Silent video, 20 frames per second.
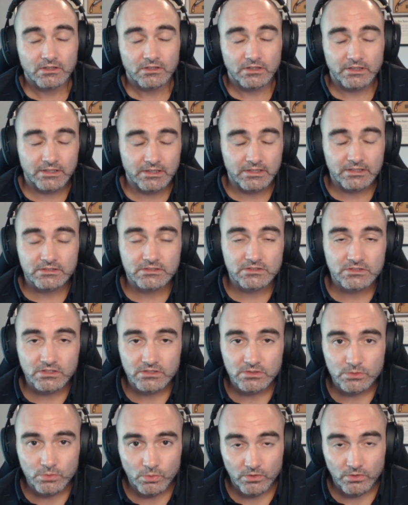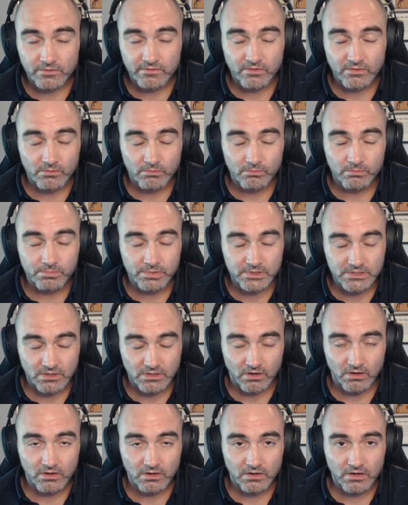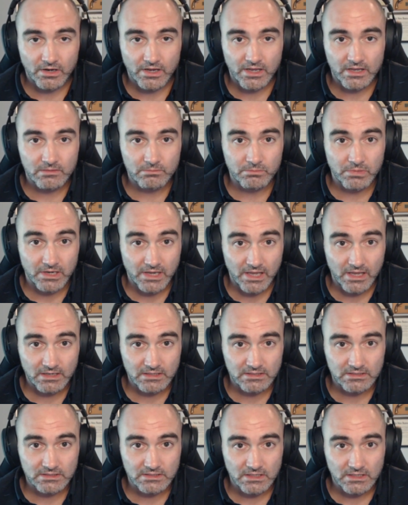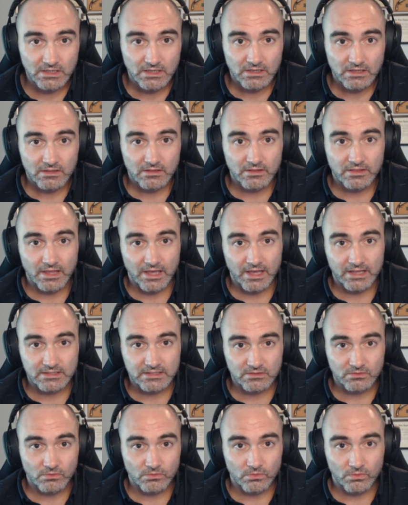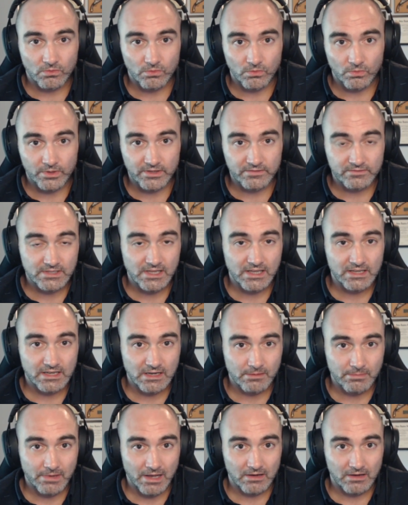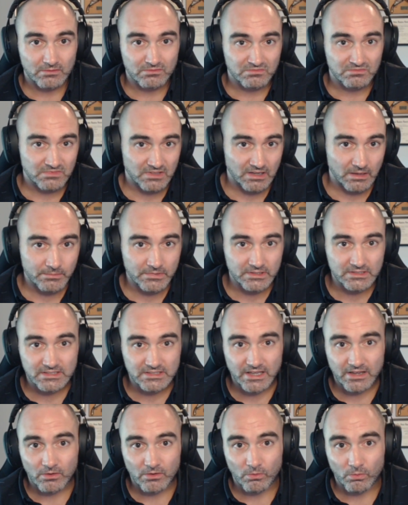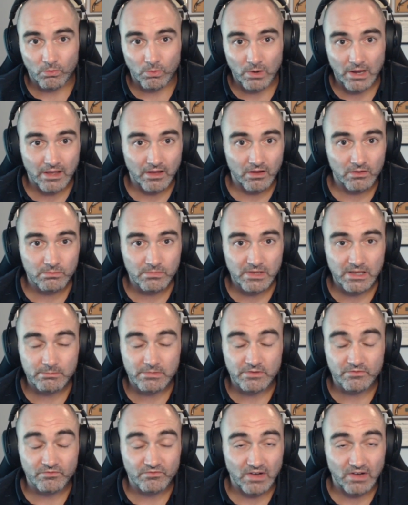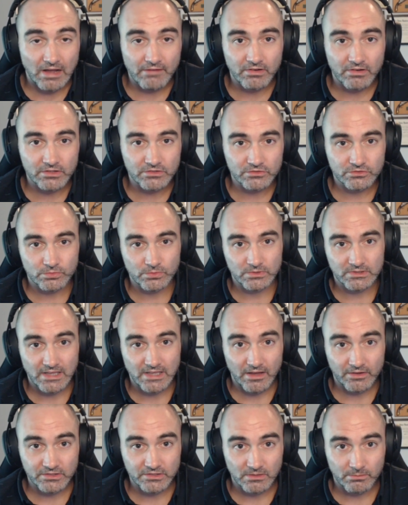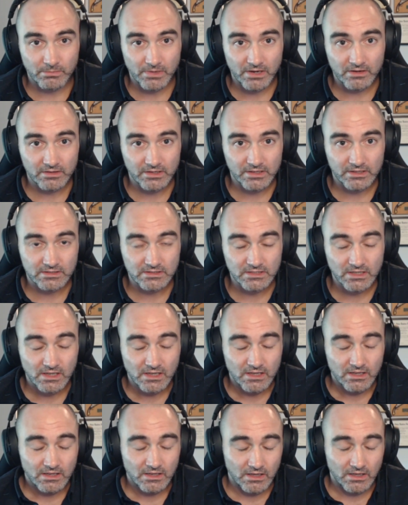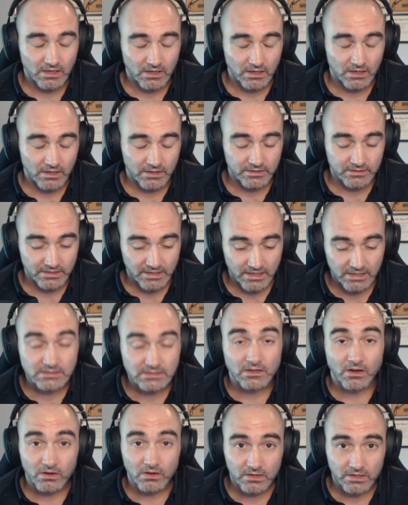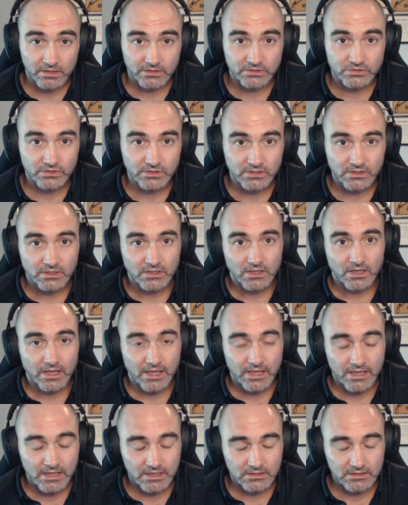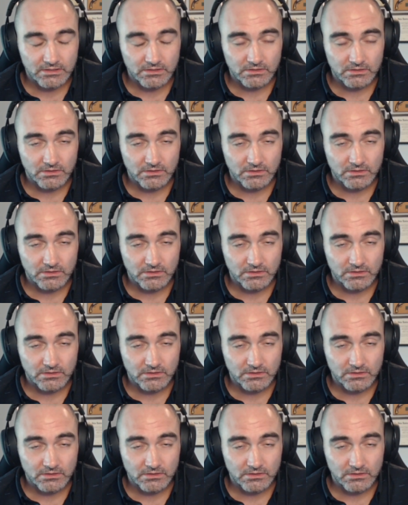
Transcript: It's just sort of bizarre and bananas that we've taken about, I'm going to say, around maybe 500 to 1,000 Americans uh, in the case of our country, and